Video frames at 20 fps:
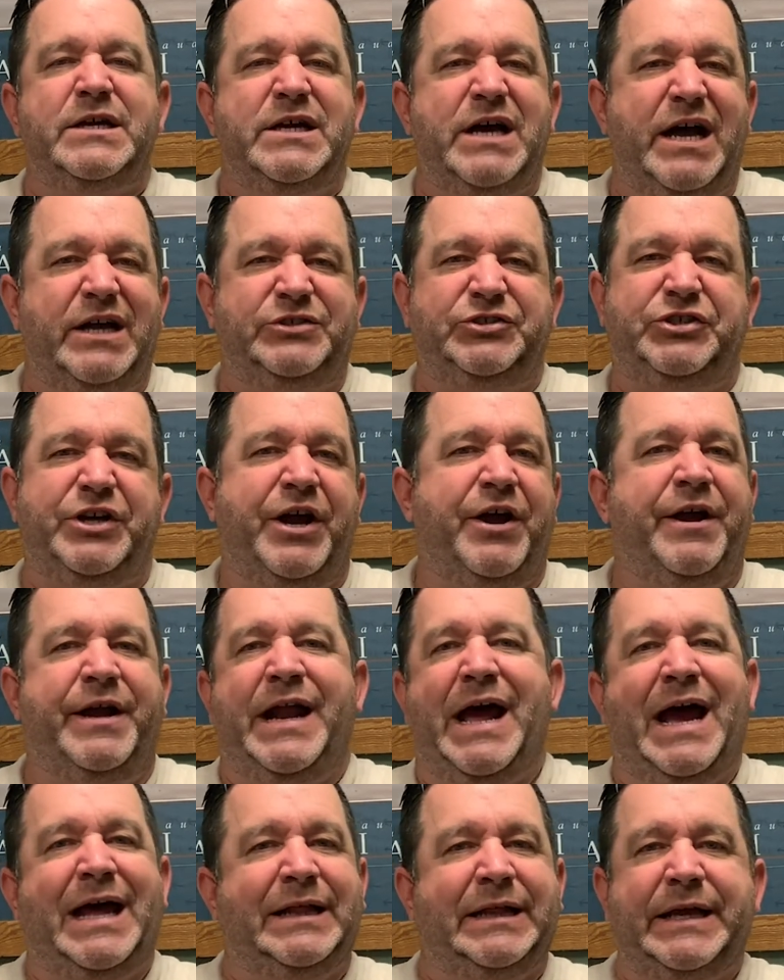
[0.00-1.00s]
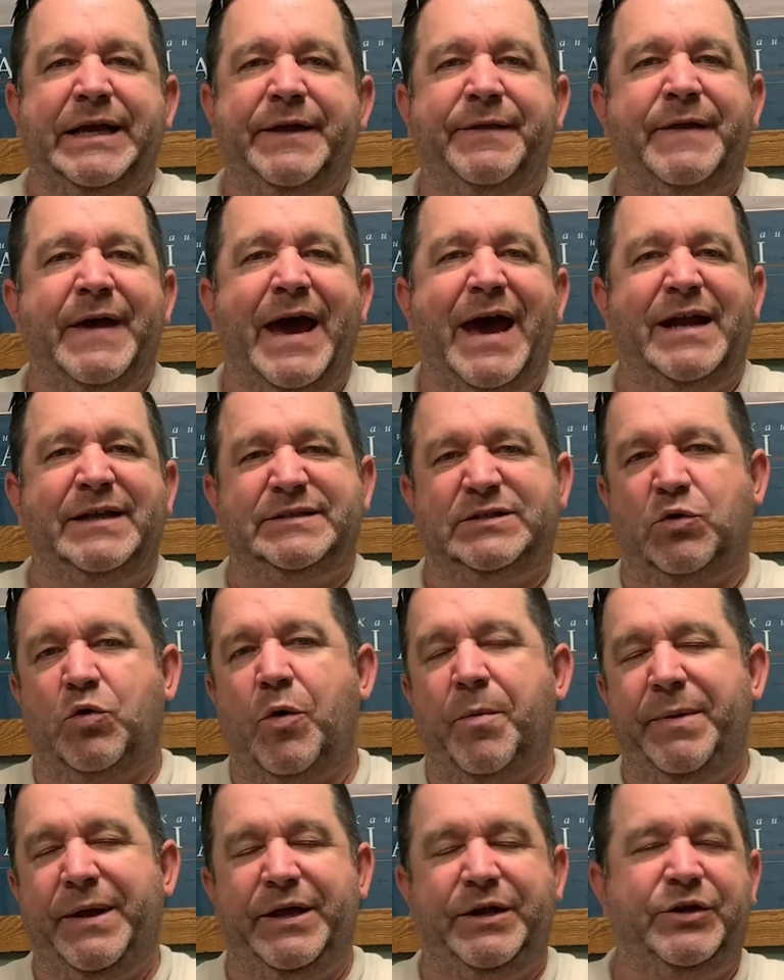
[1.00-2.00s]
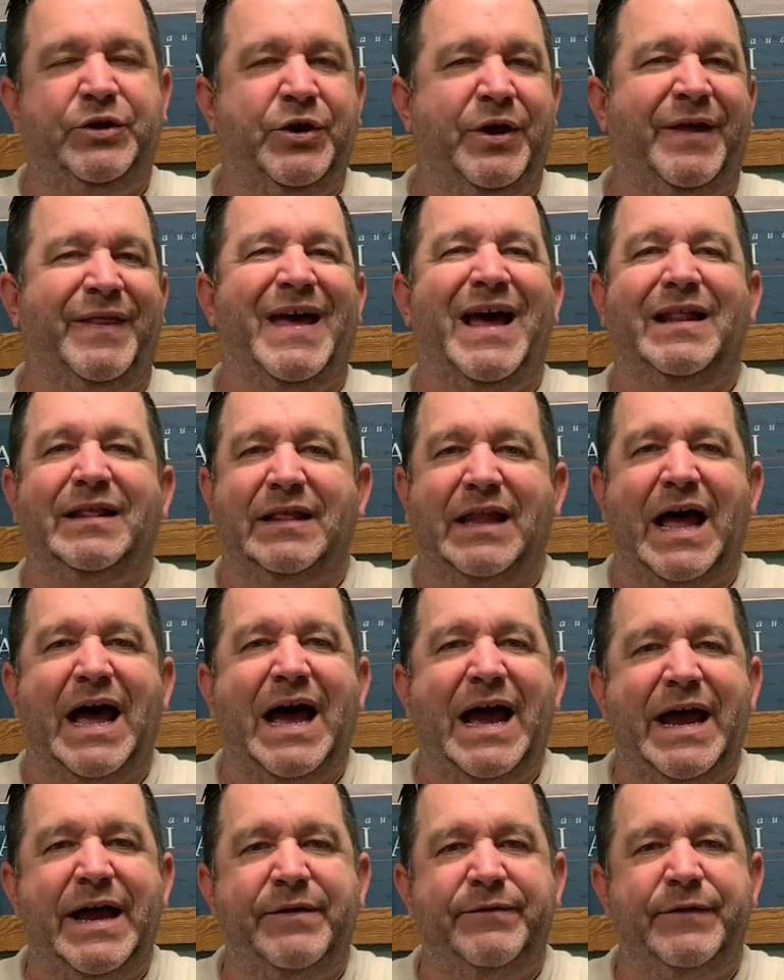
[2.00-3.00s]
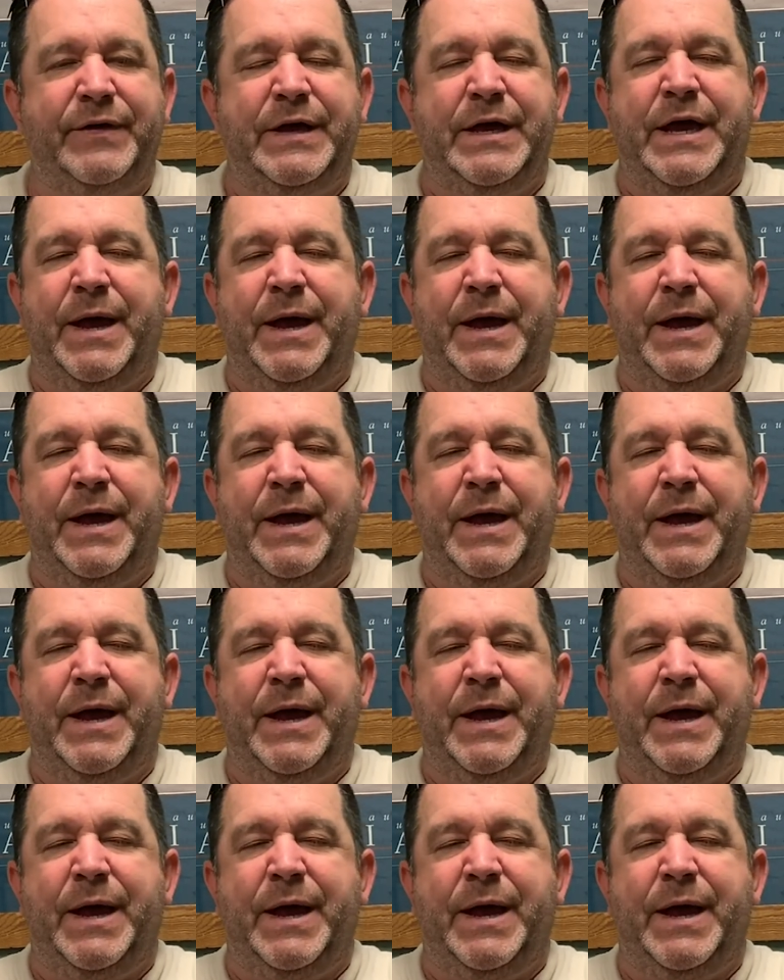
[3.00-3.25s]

Uh, Sherry and I lead that, so we'll be doing that live,